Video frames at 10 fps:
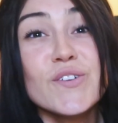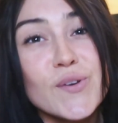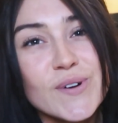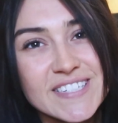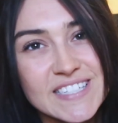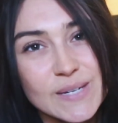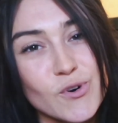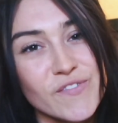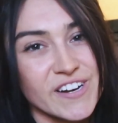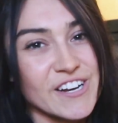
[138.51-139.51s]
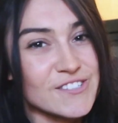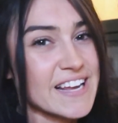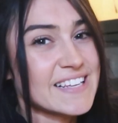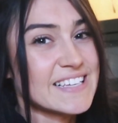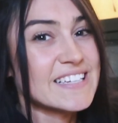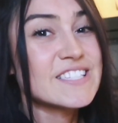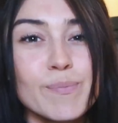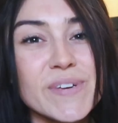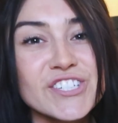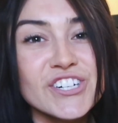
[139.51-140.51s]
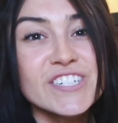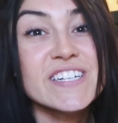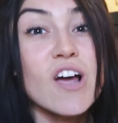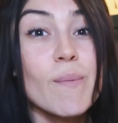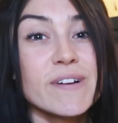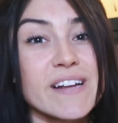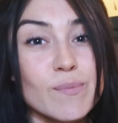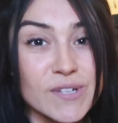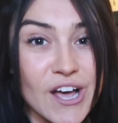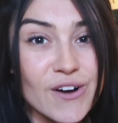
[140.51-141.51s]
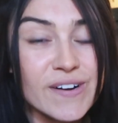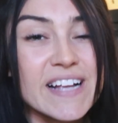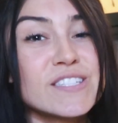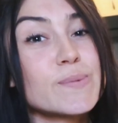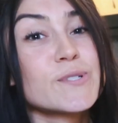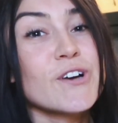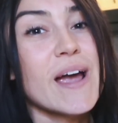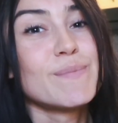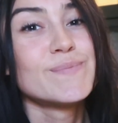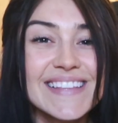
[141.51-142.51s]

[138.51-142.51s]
if you want to see more videos like this, be sure to comment down below and subscribe.